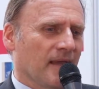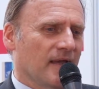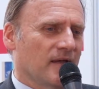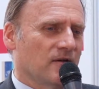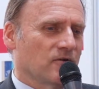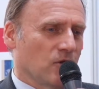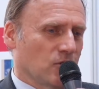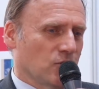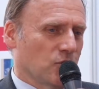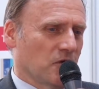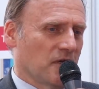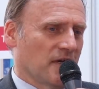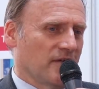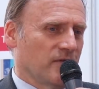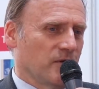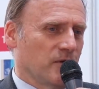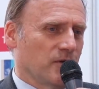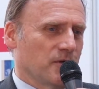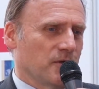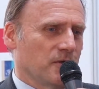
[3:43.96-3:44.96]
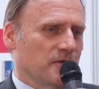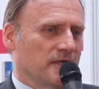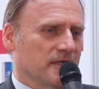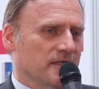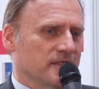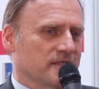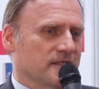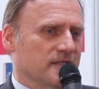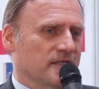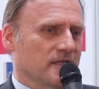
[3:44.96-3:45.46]
rotogravure
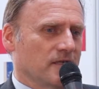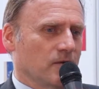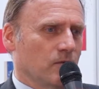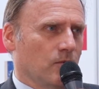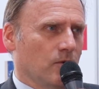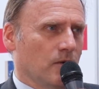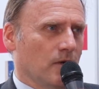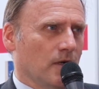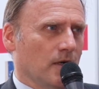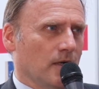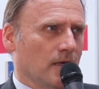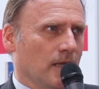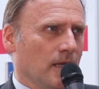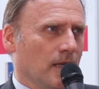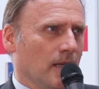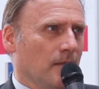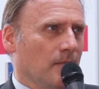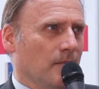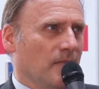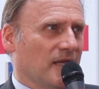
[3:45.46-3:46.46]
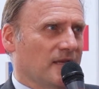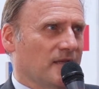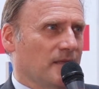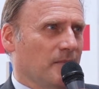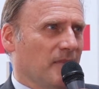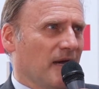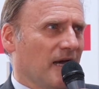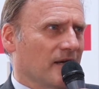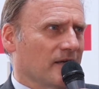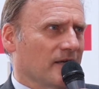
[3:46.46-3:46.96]
units in the world. But the
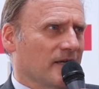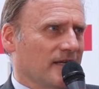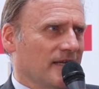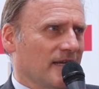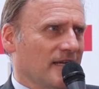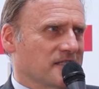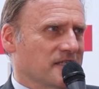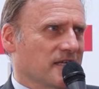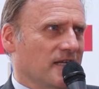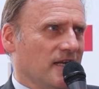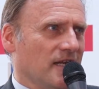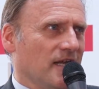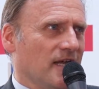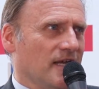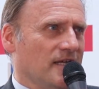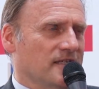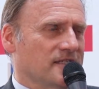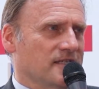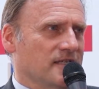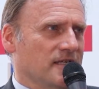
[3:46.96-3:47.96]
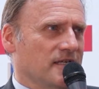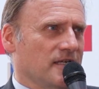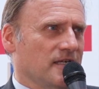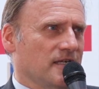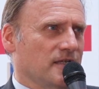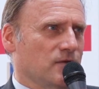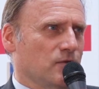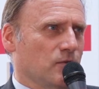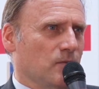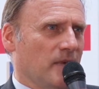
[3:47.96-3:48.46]
market asked us
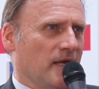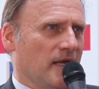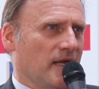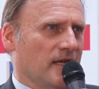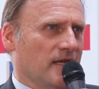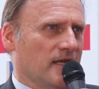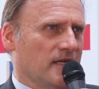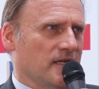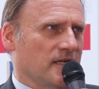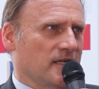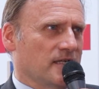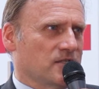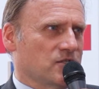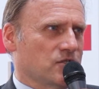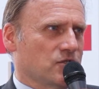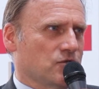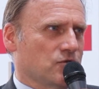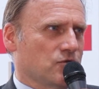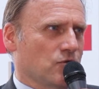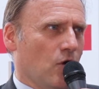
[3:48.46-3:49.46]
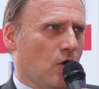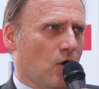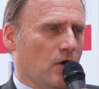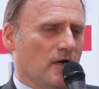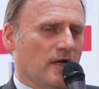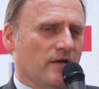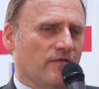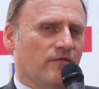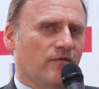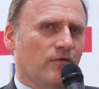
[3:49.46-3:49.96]
to make a
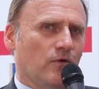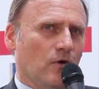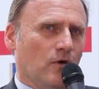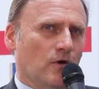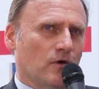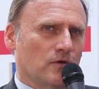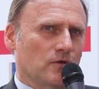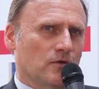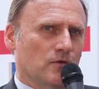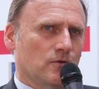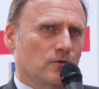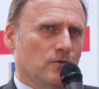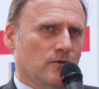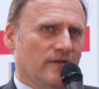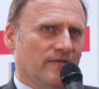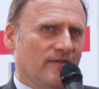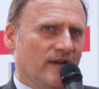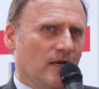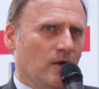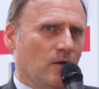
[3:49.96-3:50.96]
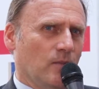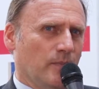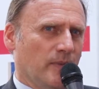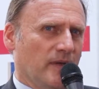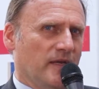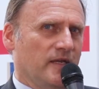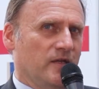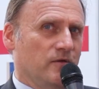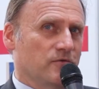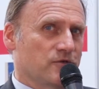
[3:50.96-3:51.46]
strong effort to develop
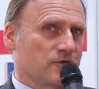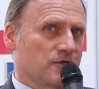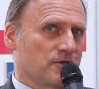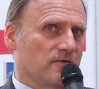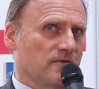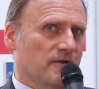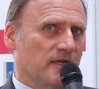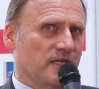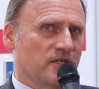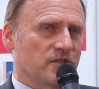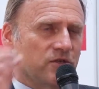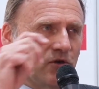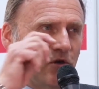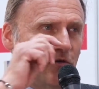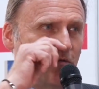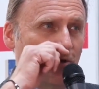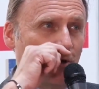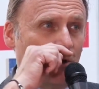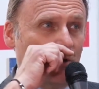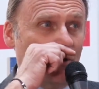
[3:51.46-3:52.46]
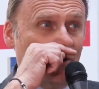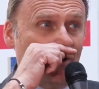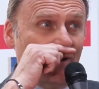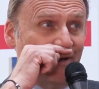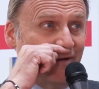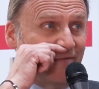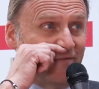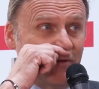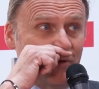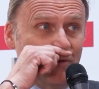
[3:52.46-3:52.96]
a new generation of
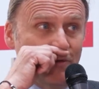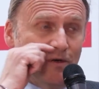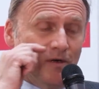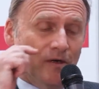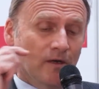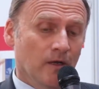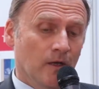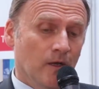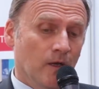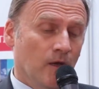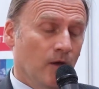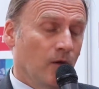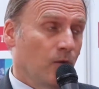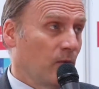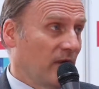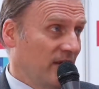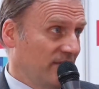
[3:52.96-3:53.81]
rotogravure. We